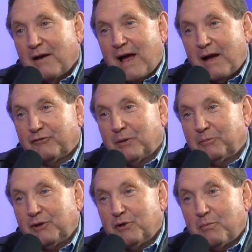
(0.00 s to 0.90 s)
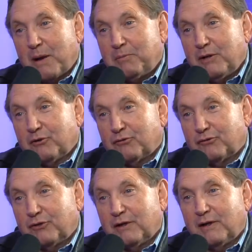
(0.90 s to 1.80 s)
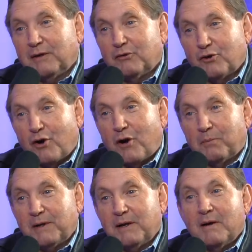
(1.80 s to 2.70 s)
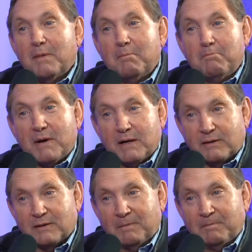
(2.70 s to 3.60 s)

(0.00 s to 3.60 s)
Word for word: Have something you might be interested in. Call me Munt.